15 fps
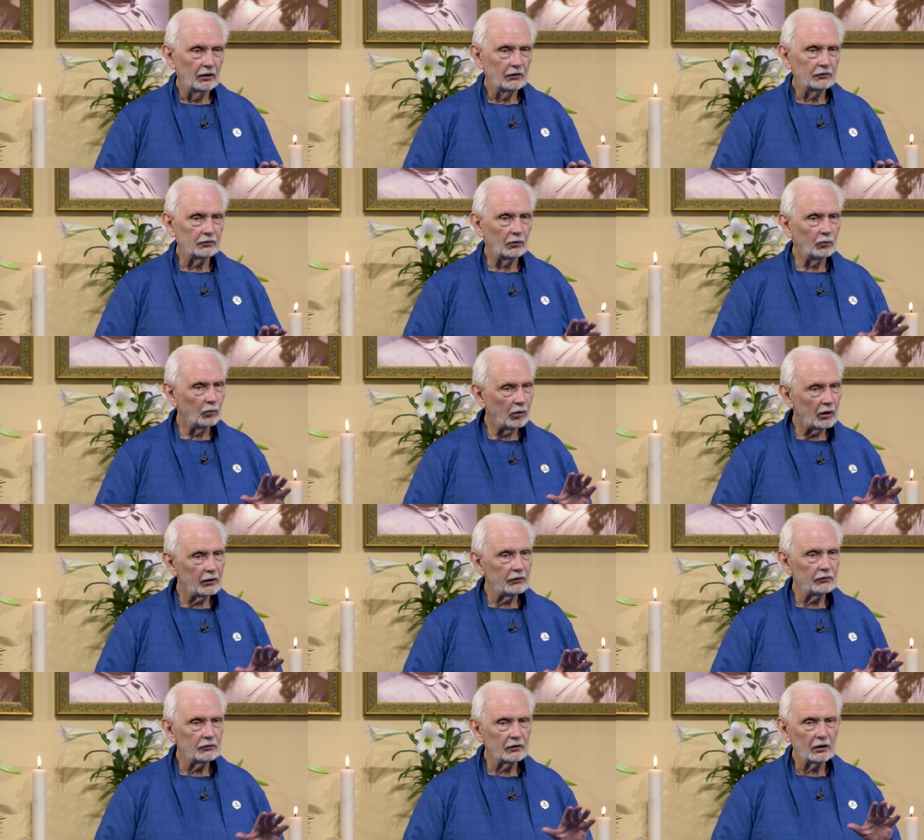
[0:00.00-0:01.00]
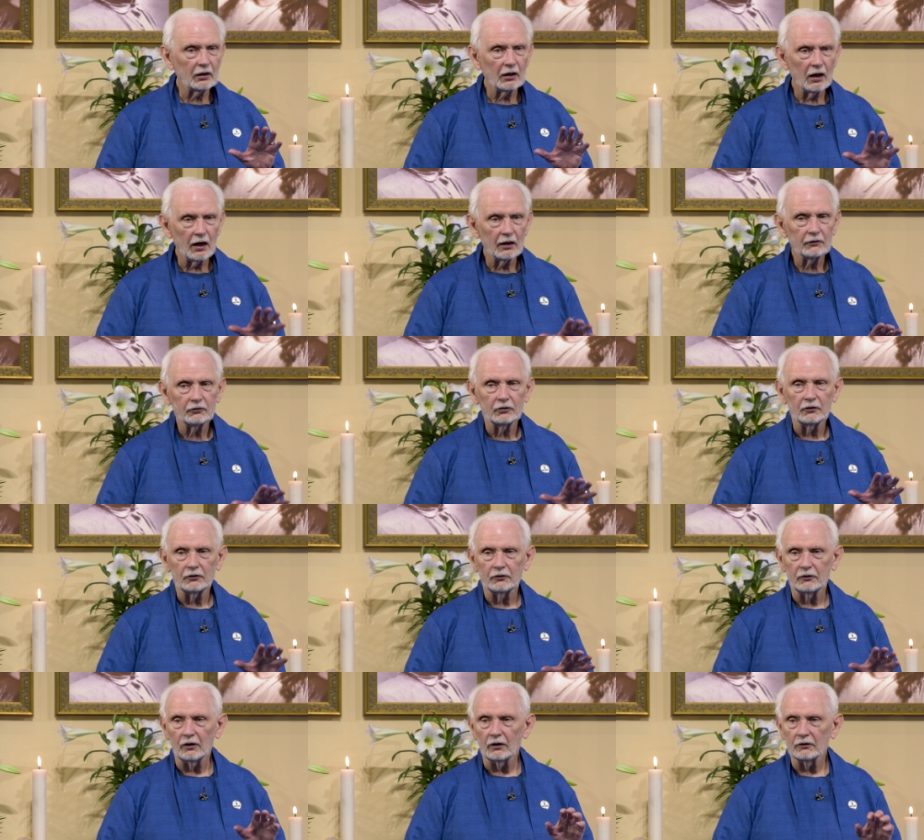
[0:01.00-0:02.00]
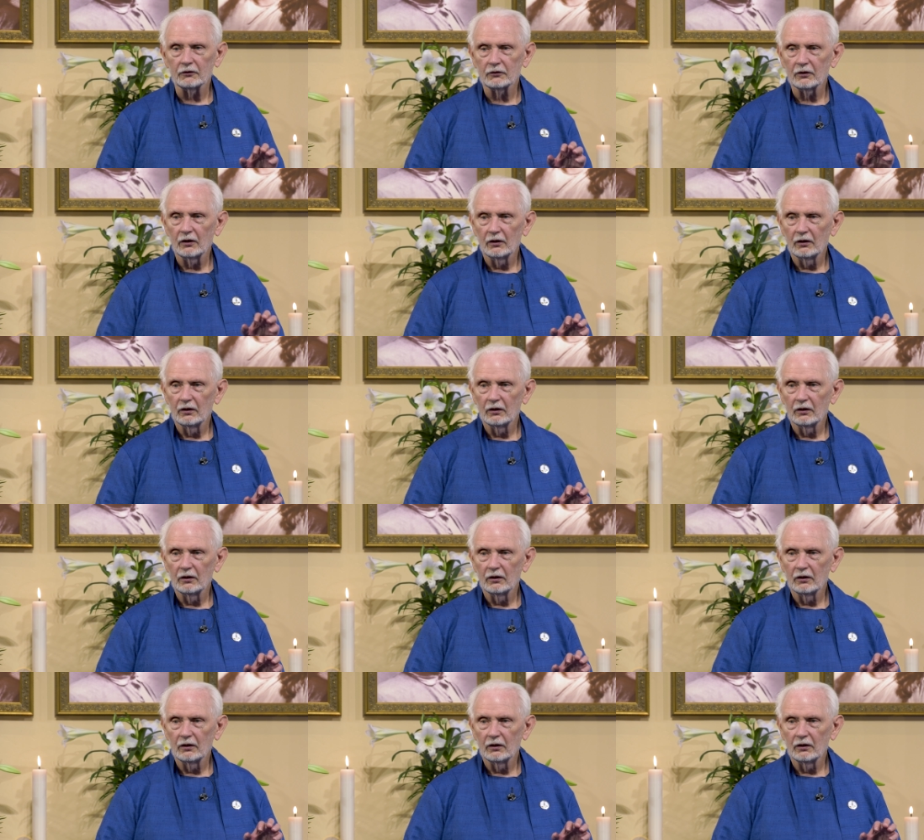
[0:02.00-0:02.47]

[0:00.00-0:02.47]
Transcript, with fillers: So, what is the consciousness